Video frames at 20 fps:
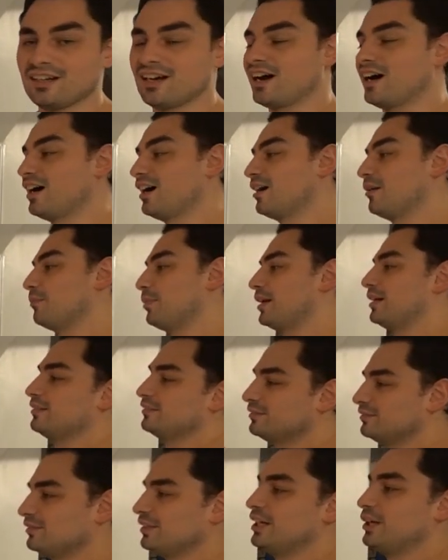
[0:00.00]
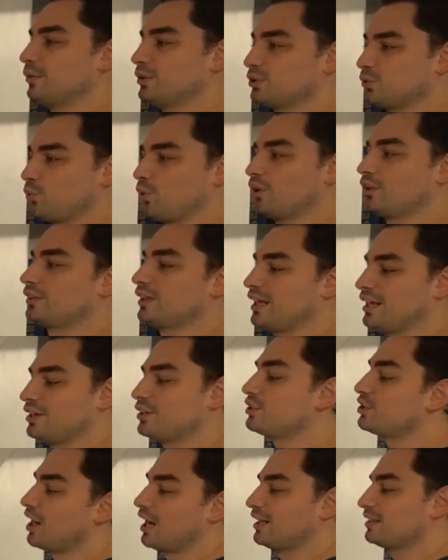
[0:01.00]
Uh, but it was worth a
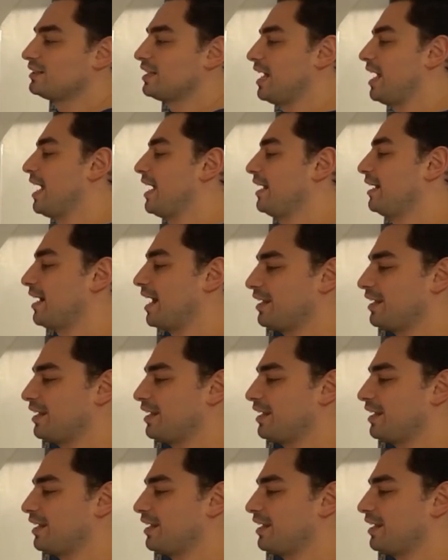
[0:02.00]
shot to add it.